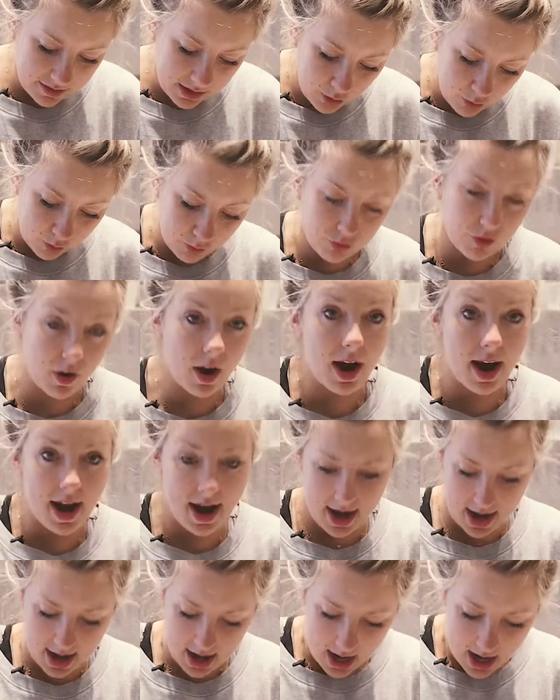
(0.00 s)

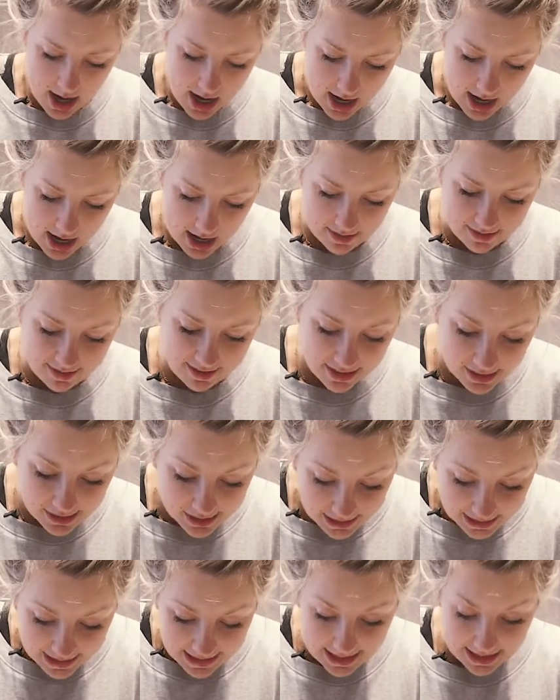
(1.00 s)
guilt-free, it's
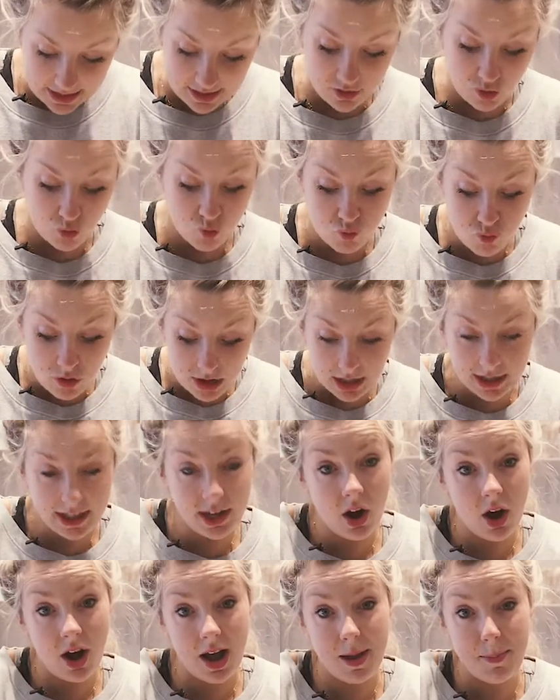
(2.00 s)
clean, it's really
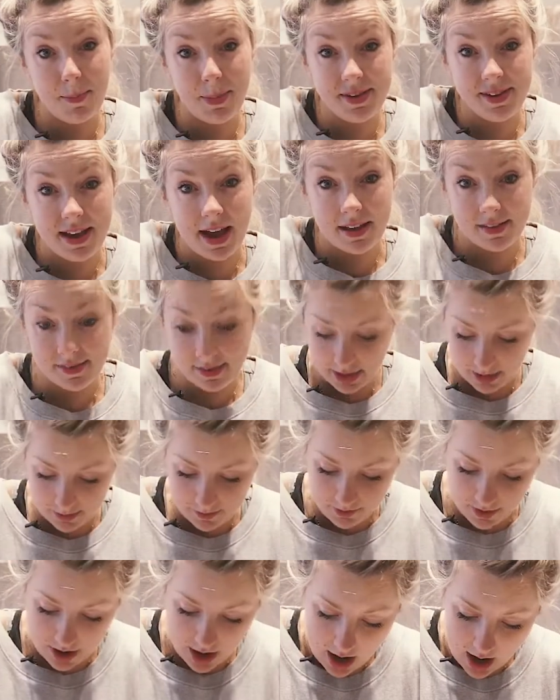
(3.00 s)
high in potassium
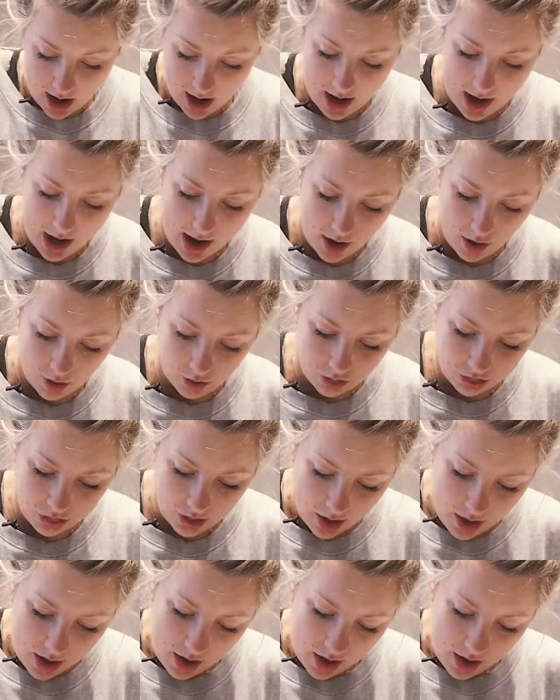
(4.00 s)
for heart health.